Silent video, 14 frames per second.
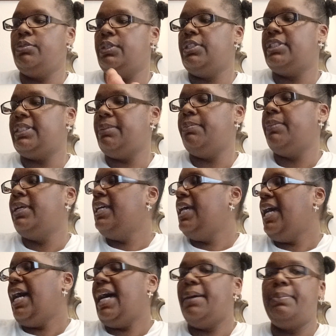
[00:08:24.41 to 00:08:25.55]
There's some
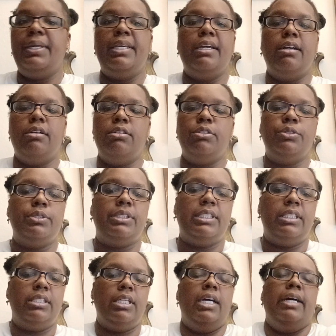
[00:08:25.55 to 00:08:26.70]
IPOs
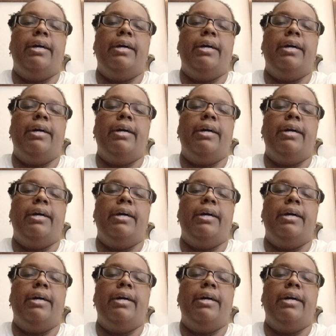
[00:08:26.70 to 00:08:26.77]
and